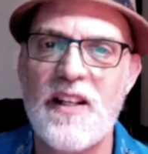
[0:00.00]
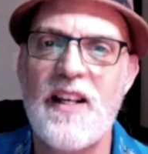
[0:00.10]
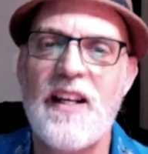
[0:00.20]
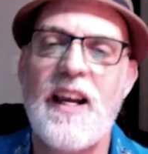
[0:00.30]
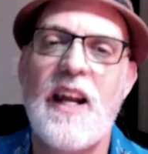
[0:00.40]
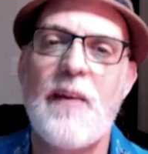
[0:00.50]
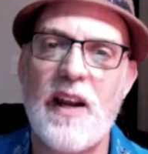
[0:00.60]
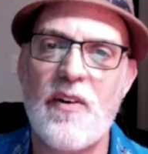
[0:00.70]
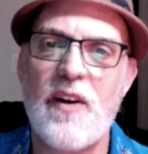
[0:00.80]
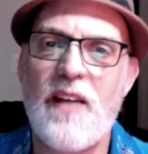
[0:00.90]
Anyway, I
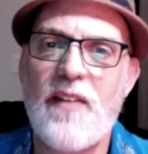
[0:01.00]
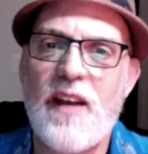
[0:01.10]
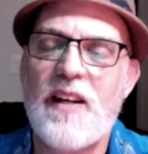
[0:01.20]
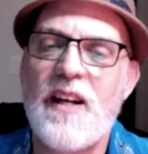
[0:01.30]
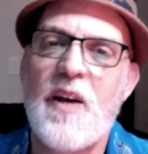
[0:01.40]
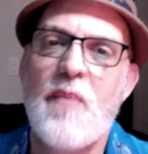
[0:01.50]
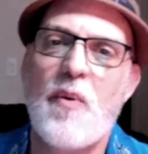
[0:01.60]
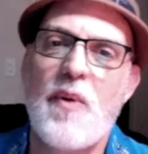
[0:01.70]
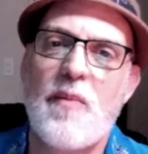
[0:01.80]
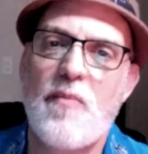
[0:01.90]
don't have that, but we
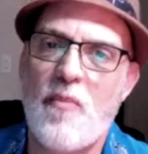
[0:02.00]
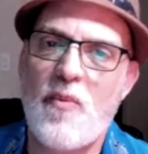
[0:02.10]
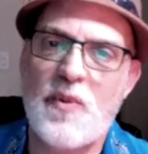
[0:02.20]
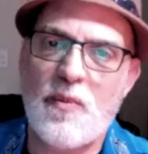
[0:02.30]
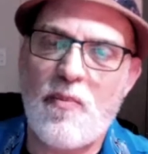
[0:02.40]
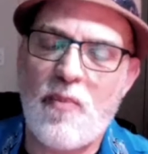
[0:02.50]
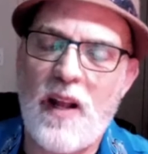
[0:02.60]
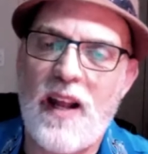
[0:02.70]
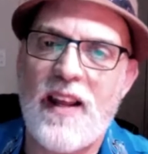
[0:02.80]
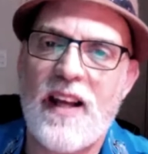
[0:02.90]
can supply that.